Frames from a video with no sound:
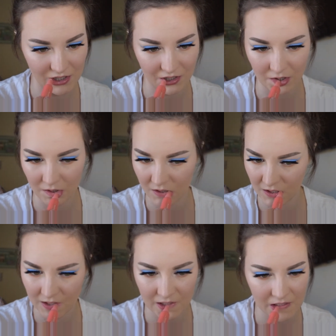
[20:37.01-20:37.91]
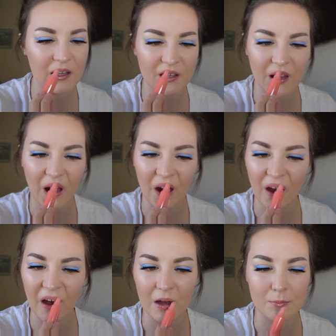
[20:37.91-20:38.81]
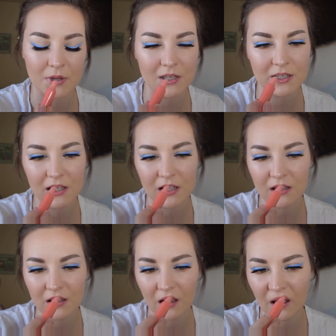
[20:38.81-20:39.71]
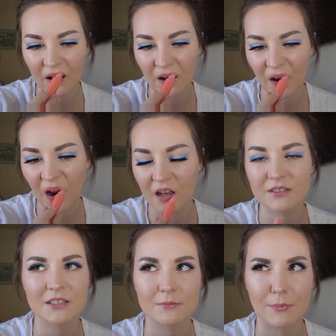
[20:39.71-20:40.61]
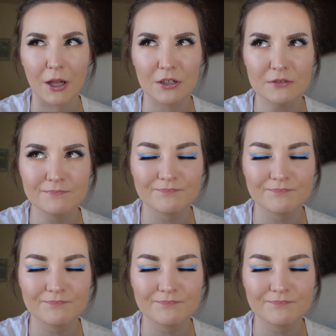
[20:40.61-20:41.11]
It has like a minty smell